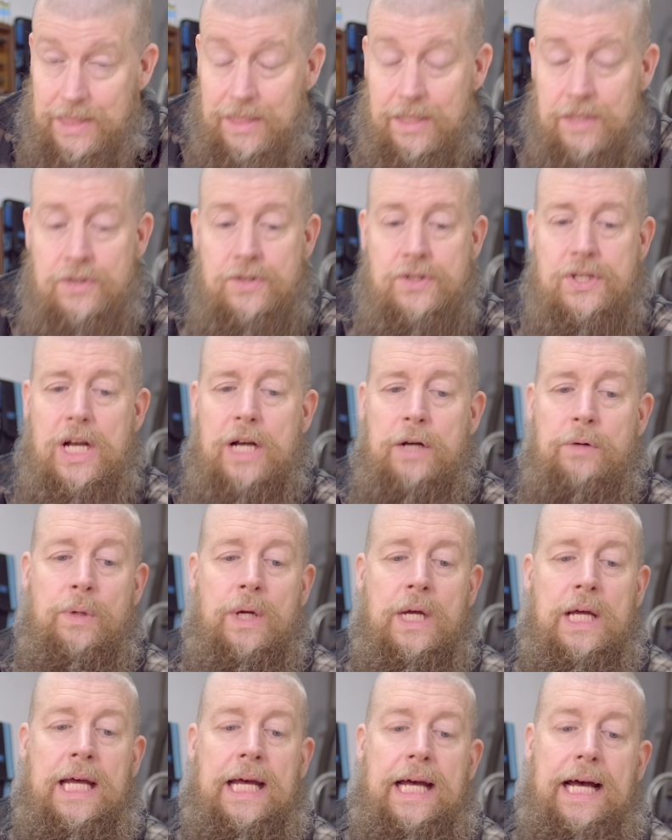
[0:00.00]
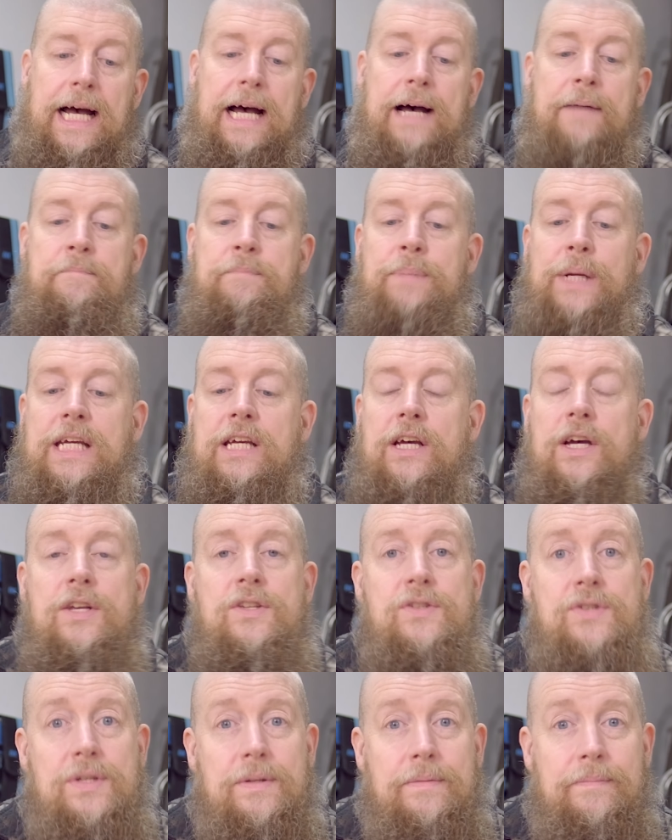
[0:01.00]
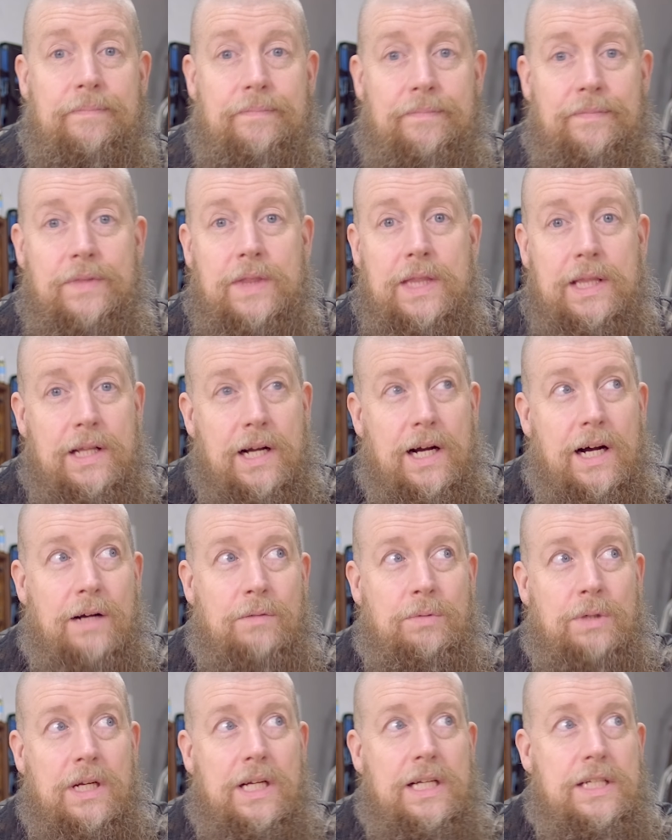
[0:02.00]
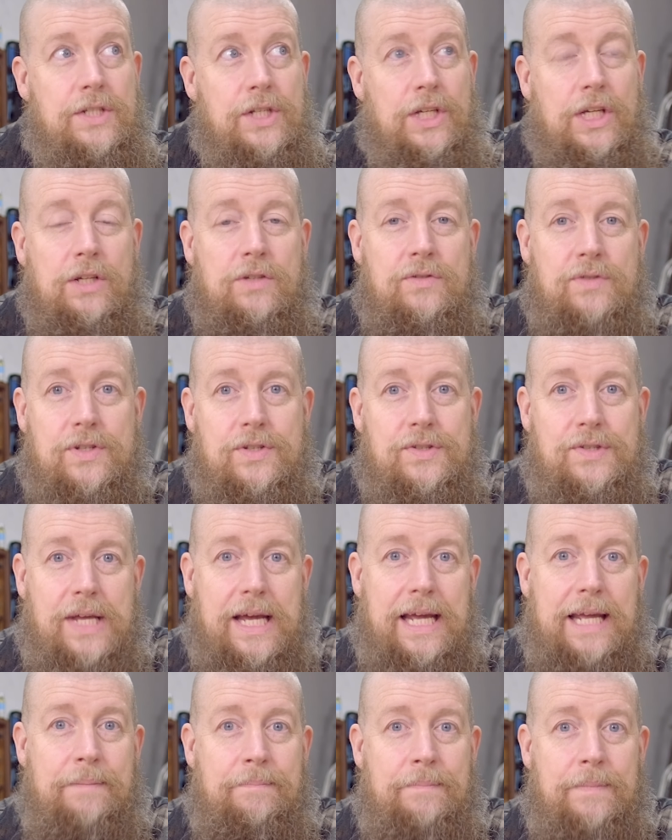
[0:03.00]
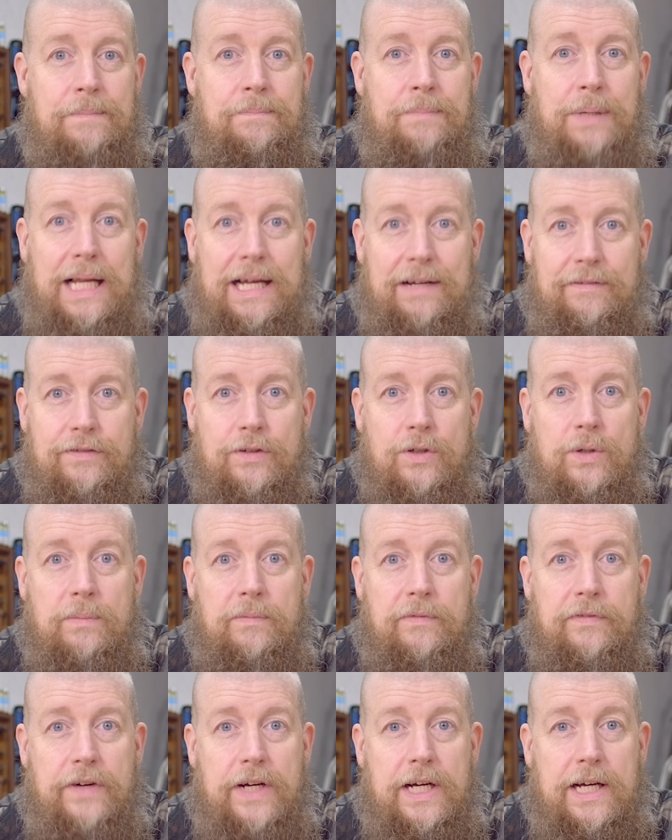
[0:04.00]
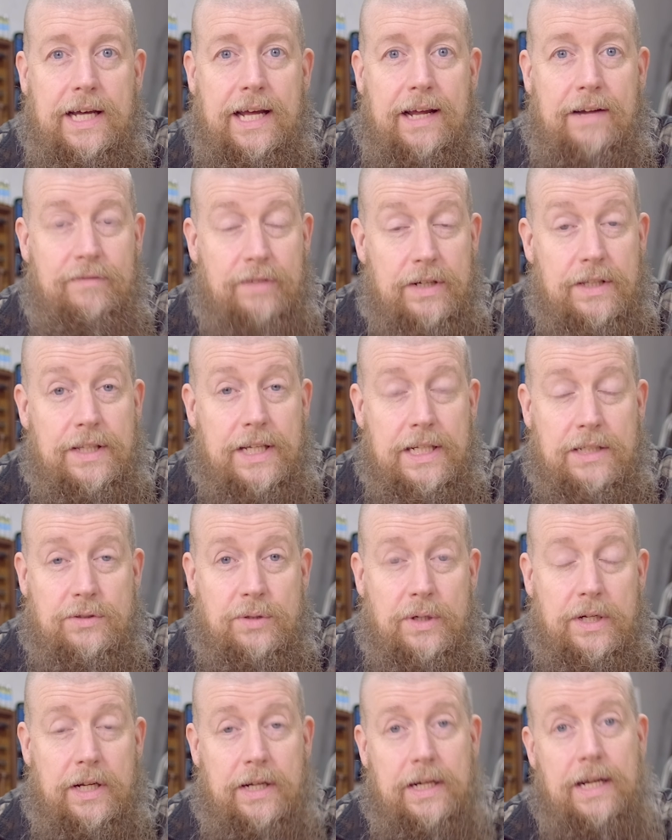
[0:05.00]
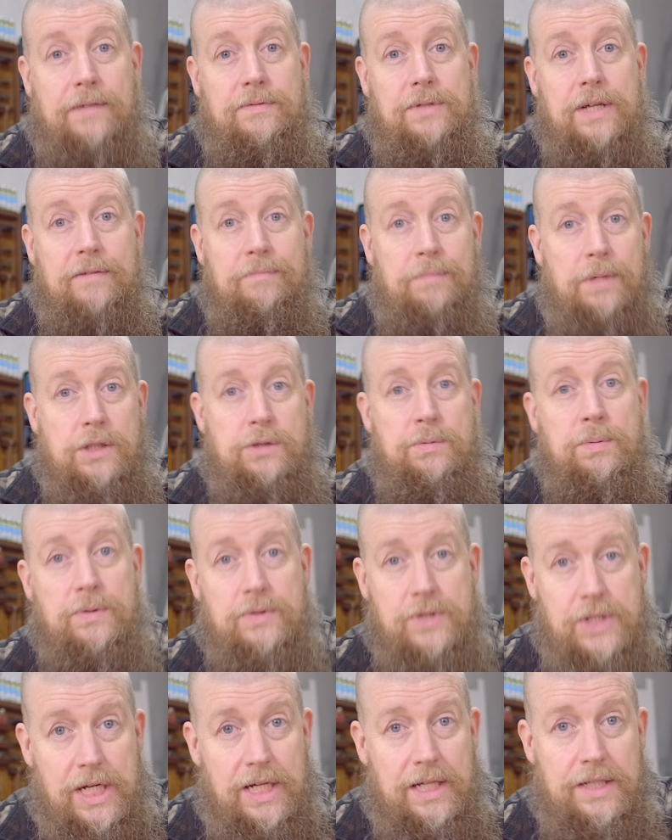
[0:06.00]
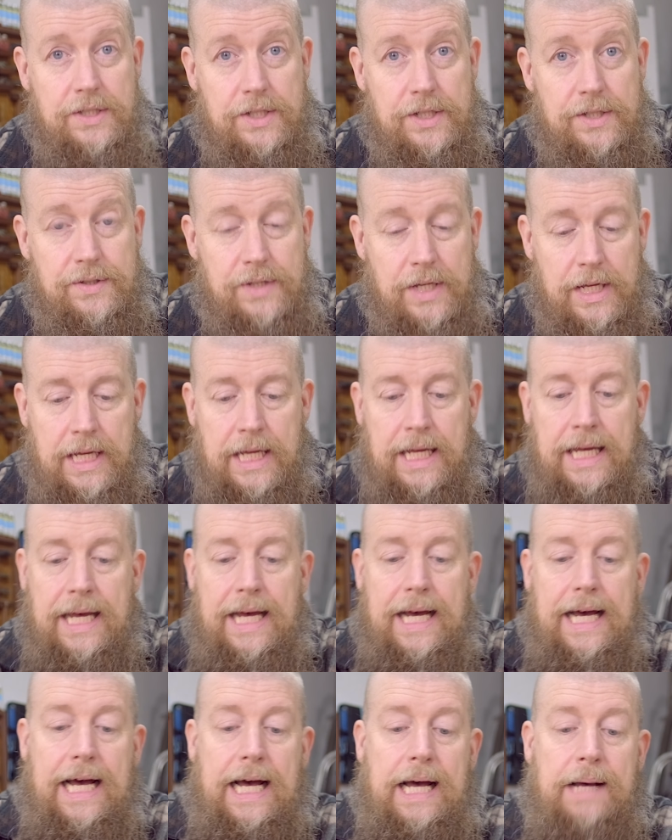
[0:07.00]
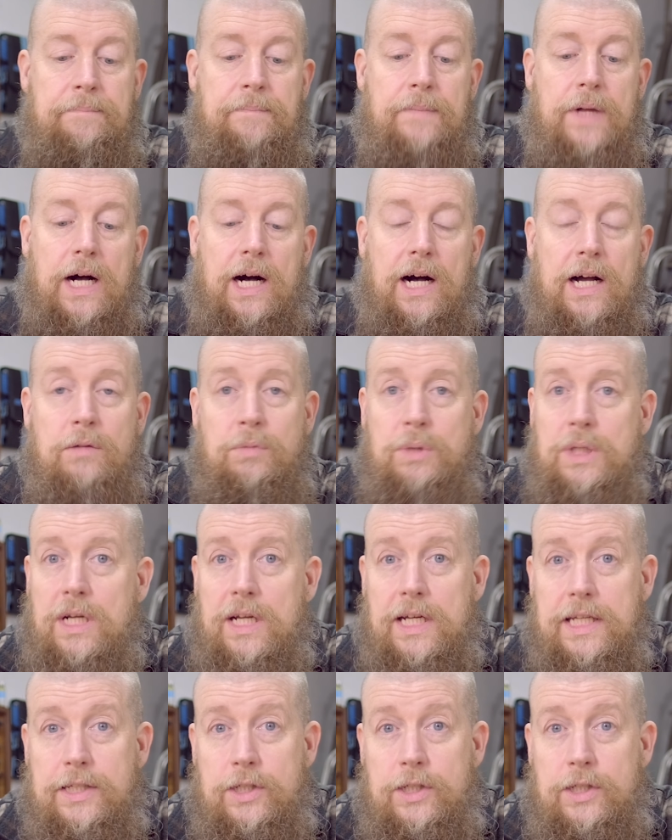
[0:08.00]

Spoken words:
So because I would like to use the same platform for everything, so I don't have to have multiple chargers, I would like